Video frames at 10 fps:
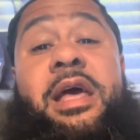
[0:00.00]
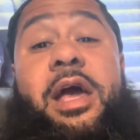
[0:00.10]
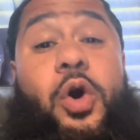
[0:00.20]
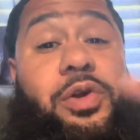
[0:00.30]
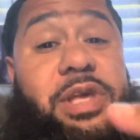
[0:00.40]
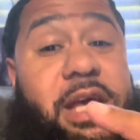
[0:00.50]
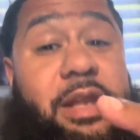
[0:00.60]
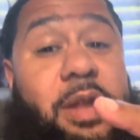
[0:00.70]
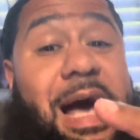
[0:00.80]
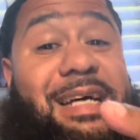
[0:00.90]
Oh, yeah,
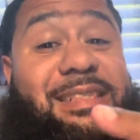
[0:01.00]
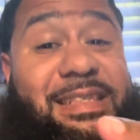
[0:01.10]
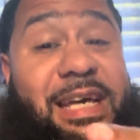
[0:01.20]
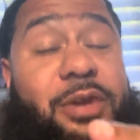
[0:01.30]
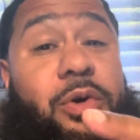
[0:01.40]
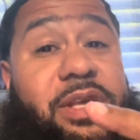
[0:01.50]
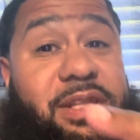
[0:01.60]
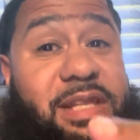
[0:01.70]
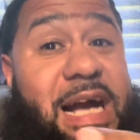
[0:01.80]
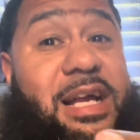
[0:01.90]
and I said on
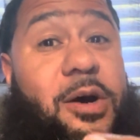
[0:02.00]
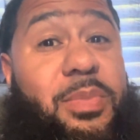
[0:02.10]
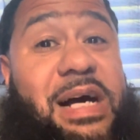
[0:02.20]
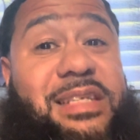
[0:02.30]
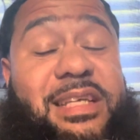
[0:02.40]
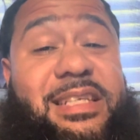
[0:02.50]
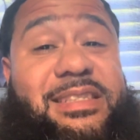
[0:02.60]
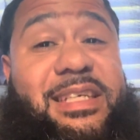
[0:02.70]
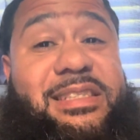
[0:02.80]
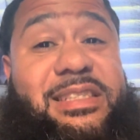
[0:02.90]
Knockout Boxing
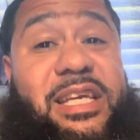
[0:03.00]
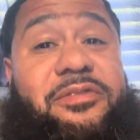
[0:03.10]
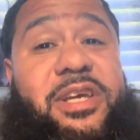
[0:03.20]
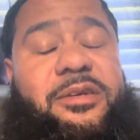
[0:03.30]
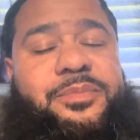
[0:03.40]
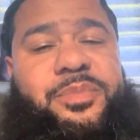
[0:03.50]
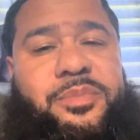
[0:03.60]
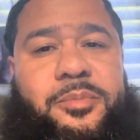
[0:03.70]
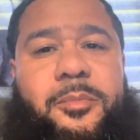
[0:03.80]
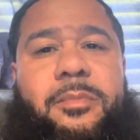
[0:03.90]
86 TV,
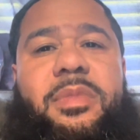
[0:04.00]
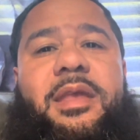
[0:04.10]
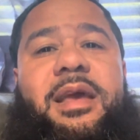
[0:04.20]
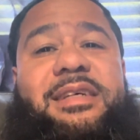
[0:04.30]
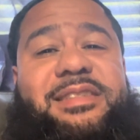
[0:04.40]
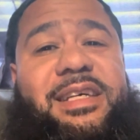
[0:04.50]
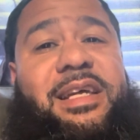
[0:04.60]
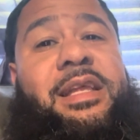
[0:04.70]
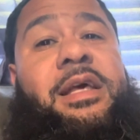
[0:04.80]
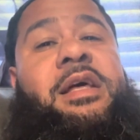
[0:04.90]
I
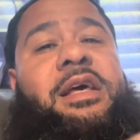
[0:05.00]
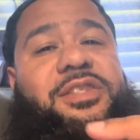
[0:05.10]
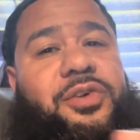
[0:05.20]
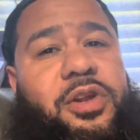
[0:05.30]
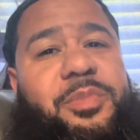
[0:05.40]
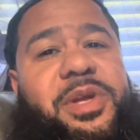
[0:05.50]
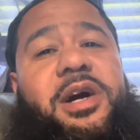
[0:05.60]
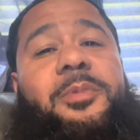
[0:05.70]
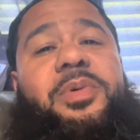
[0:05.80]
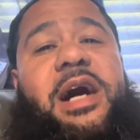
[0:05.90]
said, it's going to be
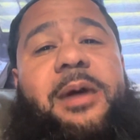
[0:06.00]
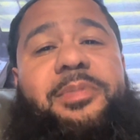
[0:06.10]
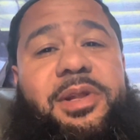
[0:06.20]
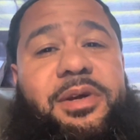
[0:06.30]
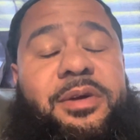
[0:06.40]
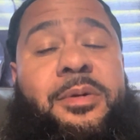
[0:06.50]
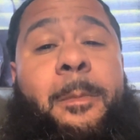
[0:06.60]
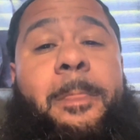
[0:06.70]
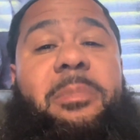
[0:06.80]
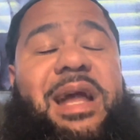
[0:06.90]
unpopular,
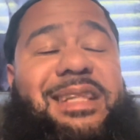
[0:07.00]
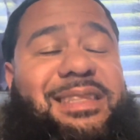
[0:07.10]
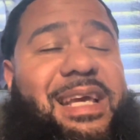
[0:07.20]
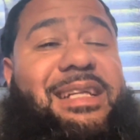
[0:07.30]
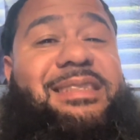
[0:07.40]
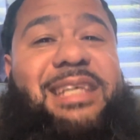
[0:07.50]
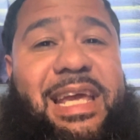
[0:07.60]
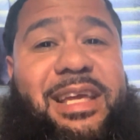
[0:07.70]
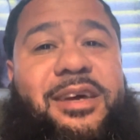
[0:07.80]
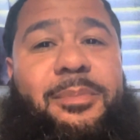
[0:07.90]
but I think
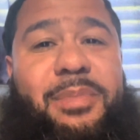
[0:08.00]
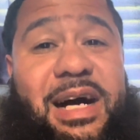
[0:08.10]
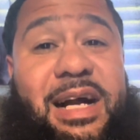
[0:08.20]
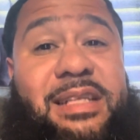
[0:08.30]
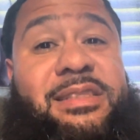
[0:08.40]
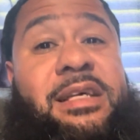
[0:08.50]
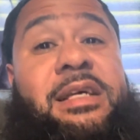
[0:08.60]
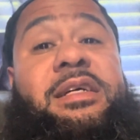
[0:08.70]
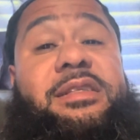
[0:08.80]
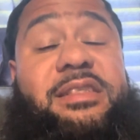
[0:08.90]
Tank combines
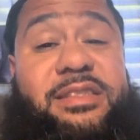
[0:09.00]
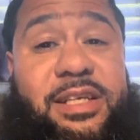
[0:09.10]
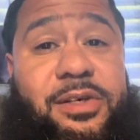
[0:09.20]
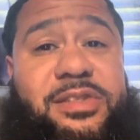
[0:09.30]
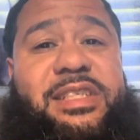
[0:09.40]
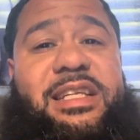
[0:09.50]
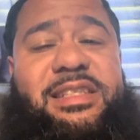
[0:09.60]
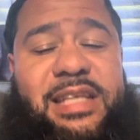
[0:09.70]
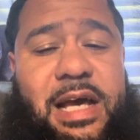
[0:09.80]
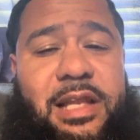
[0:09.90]
the skill set and
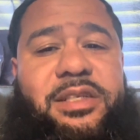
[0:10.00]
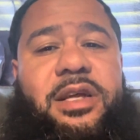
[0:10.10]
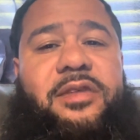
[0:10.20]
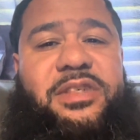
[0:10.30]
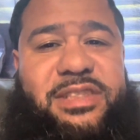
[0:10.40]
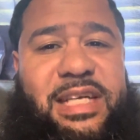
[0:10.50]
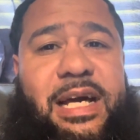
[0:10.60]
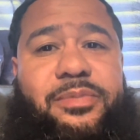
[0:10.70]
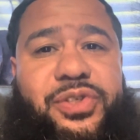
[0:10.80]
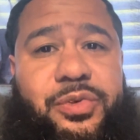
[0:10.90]
talent of a
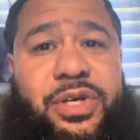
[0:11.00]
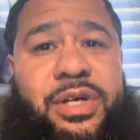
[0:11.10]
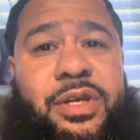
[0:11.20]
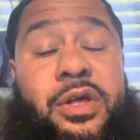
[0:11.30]
Zab Judah